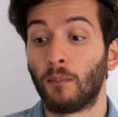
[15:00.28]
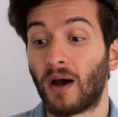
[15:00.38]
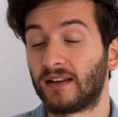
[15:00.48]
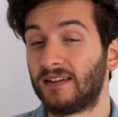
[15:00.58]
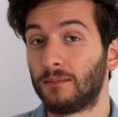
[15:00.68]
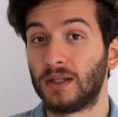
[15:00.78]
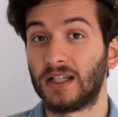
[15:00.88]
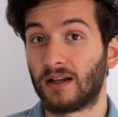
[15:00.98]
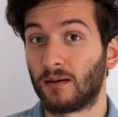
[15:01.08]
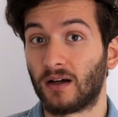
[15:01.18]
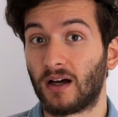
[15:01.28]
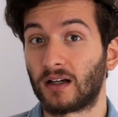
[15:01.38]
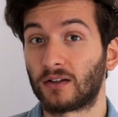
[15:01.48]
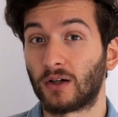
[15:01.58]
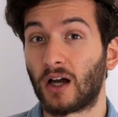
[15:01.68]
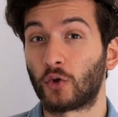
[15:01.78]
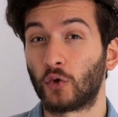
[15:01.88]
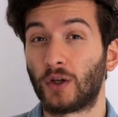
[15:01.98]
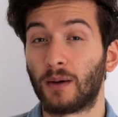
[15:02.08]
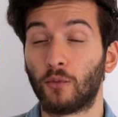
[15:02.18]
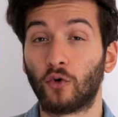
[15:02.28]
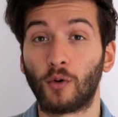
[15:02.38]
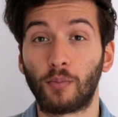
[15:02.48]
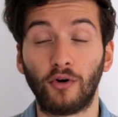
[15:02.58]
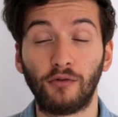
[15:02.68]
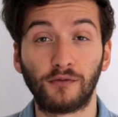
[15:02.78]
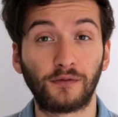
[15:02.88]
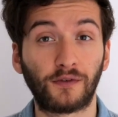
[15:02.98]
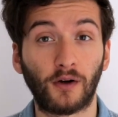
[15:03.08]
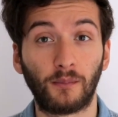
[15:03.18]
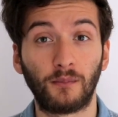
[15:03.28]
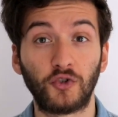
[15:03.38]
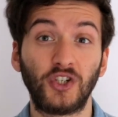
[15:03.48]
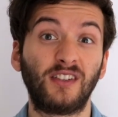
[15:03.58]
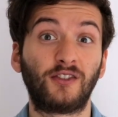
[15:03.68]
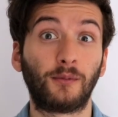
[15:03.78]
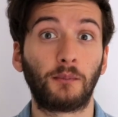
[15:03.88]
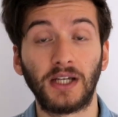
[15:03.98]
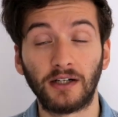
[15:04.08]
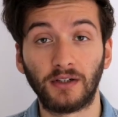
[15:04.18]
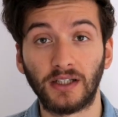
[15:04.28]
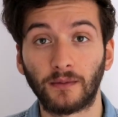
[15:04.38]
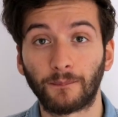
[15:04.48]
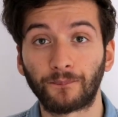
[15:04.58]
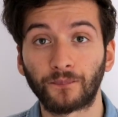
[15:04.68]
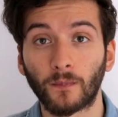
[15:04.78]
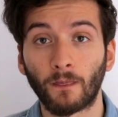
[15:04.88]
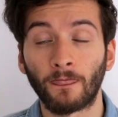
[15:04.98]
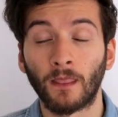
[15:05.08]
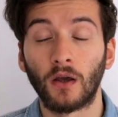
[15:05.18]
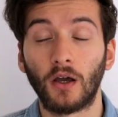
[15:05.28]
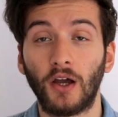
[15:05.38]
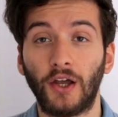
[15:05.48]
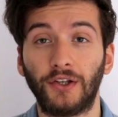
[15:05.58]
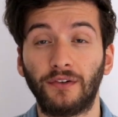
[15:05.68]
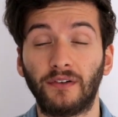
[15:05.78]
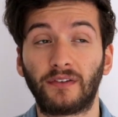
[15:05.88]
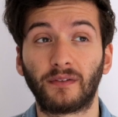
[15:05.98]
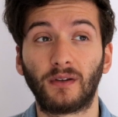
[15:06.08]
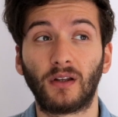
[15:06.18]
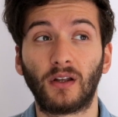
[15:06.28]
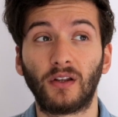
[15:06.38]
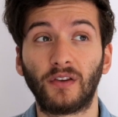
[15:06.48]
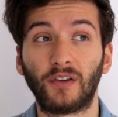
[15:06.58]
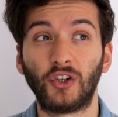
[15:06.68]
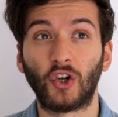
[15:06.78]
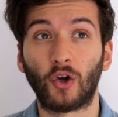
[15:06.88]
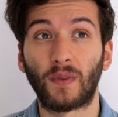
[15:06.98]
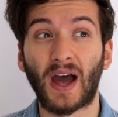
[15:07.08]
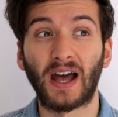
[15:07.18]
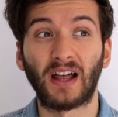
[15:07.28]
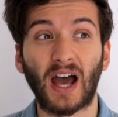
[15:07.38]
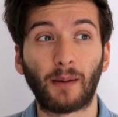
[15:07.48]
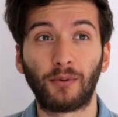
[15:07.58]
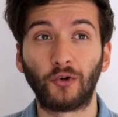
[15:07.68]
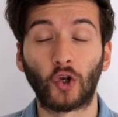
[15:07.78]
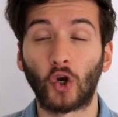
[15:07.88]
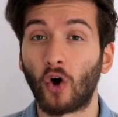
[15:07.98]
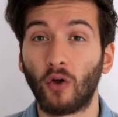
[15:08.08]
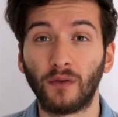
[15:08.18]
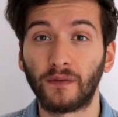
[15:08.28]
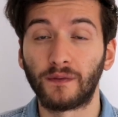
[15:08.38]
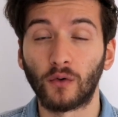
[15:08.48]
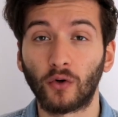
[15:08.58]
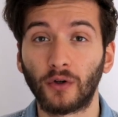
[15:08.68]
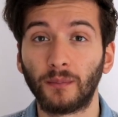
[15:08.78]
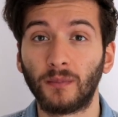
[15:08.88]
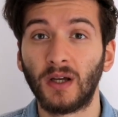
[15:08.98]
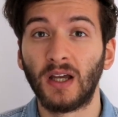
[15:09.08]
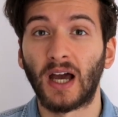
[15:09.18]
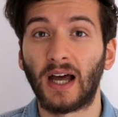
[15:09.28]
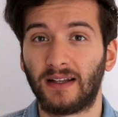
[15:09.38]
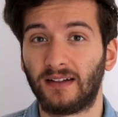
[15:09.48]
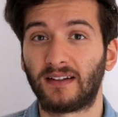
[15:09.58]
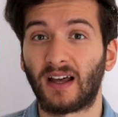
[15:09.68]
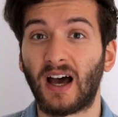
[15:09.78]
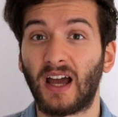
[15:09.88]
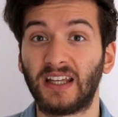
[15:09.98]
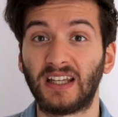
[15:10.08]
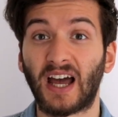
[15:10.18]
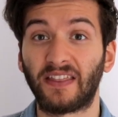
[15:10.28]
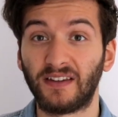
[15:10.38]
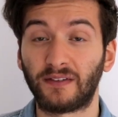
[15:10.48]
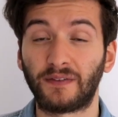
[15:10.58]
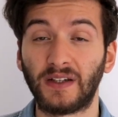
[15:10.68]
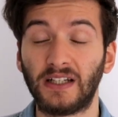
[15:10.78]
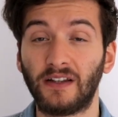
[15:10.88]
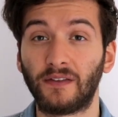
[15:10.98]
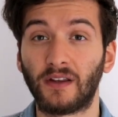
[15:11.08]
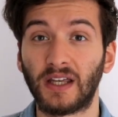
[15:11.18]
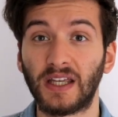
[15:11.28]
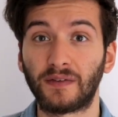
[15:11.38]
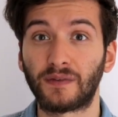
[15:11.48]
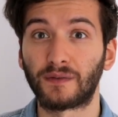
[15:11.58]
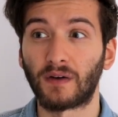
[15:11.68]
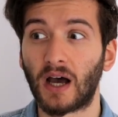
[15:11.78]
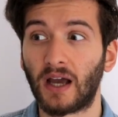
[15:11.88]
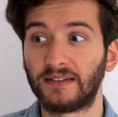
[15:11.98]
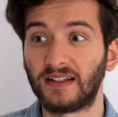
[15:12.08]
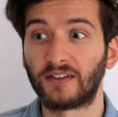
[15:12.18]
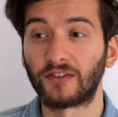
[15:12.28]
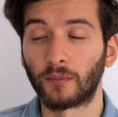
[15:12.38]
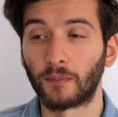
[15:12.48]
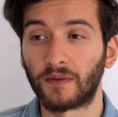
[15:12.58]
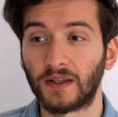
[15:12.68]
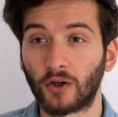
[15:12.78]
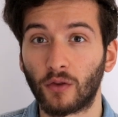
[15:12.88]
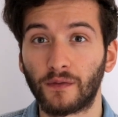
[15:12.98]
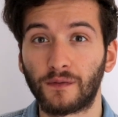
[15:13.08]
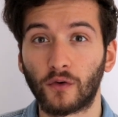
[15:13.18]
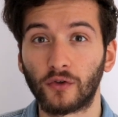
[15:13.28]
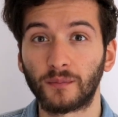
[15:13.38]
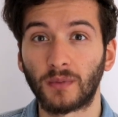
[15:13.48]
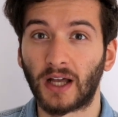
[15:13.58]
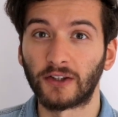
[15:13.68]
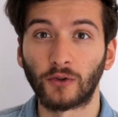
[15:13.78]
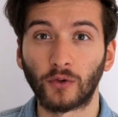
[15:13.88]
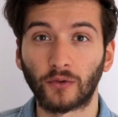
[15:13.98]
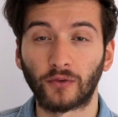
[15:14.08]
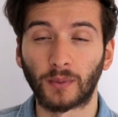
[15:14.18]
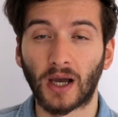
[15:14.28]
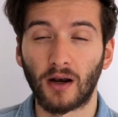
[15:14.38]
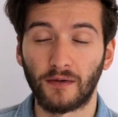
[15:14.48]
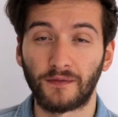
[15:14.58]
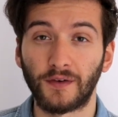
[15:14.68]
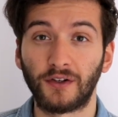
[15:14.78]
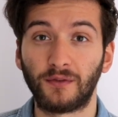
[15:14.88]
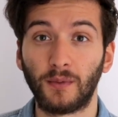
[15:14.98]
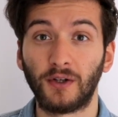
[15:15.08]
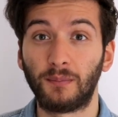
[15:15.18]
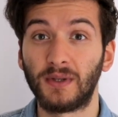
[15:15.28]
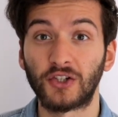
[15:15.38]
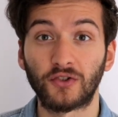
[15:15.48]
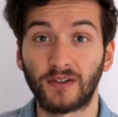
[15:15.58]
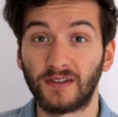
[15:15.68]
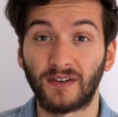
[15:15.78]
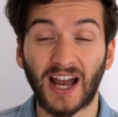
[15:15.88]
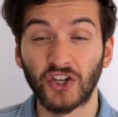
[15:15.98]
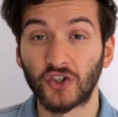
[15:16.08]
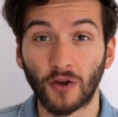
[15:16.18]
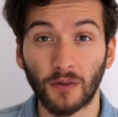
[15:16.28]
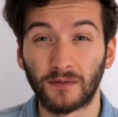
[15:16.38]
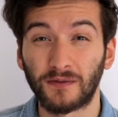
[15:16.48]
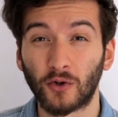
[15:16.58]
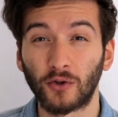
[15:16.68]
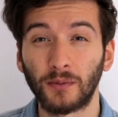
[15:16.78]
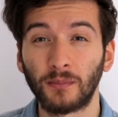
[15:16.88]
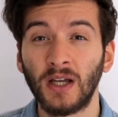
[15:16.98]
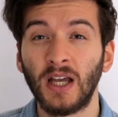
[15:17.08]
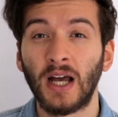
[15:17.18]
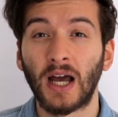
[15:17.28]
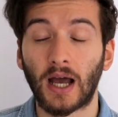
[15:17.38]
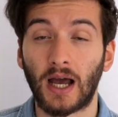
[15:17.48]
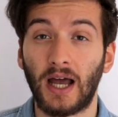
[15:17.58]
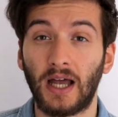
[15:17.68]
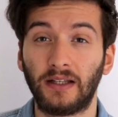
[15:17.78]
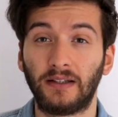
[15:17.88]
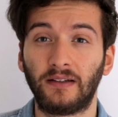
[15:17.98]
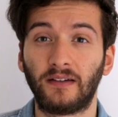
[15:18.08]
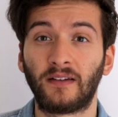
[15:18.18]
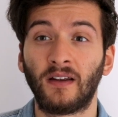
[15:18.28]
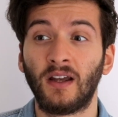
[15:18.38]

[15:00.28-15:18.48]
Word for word: might it mean I, I, I could get more approval from Jesus and Mary? And, you know, that happened a lot on the forum. And I had this feeling that if I did something on the forum, like took some kind of ad administrative action on the forum, and